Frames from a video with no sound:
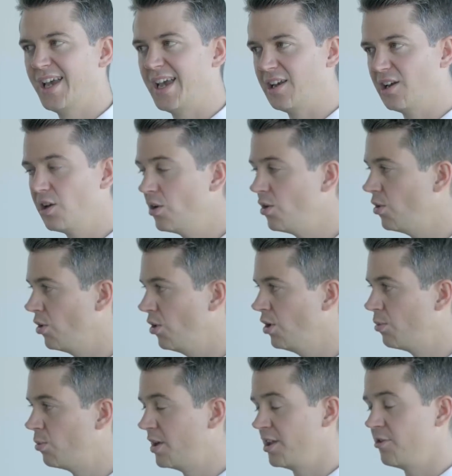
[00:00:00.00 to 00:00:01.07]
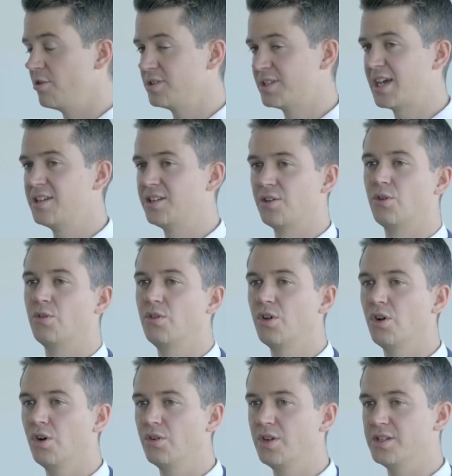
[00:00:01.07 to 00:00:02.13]
in law, whether you intend it or
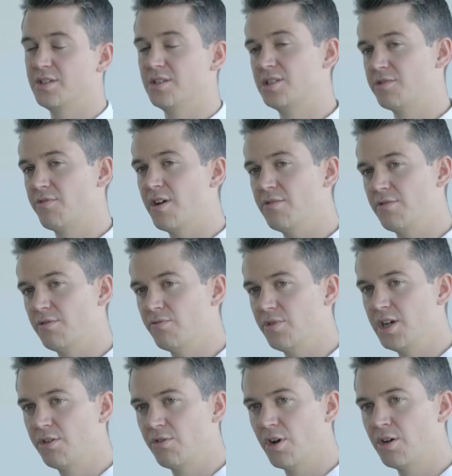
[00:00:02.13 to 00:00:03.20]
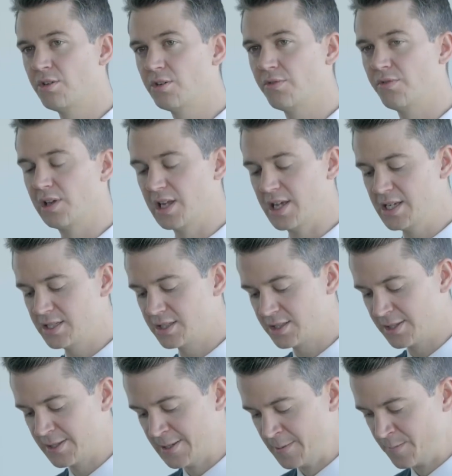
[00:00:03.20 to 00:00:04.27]
not, it's a surrender and re-grant of the
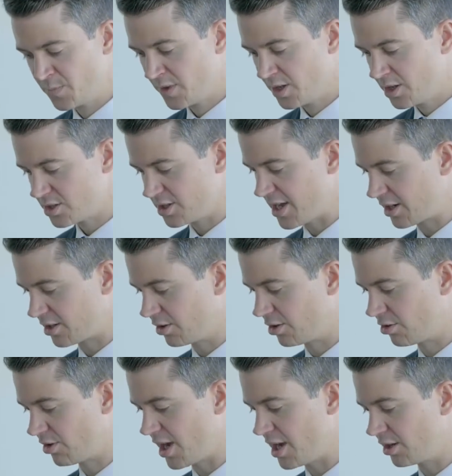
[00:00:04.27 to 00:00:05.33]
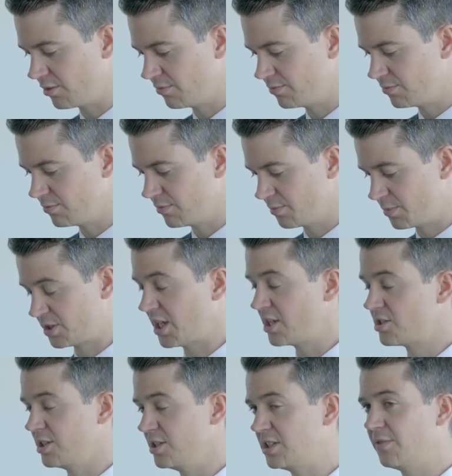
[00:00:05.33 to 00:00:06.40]
lease. So that can create
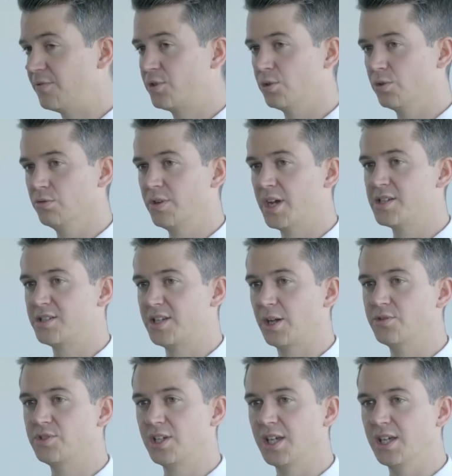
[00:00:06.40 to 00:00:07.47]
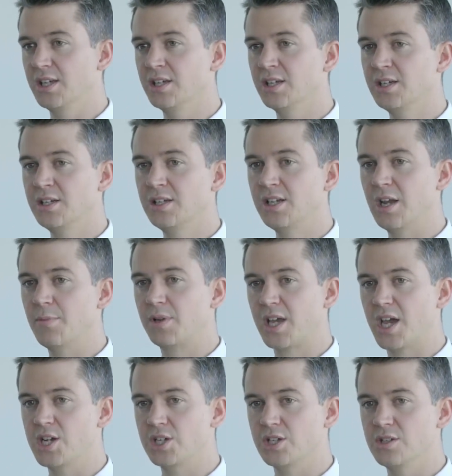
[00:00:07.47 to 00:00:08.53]
potentially difficult SDLT
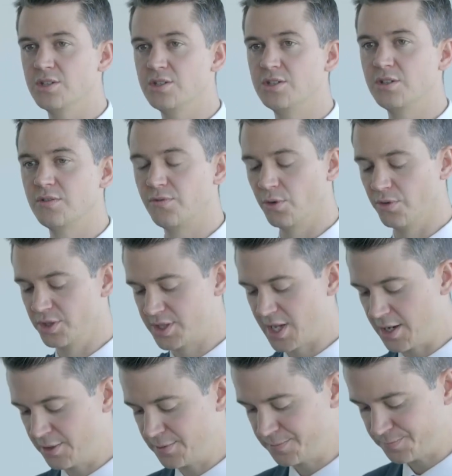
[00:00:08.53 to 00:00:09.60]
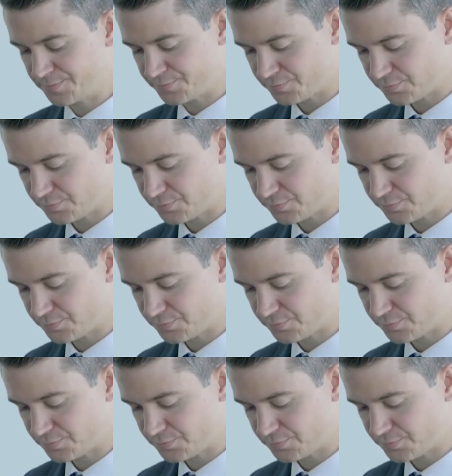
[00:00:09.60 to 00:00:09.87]
implications for the tenant.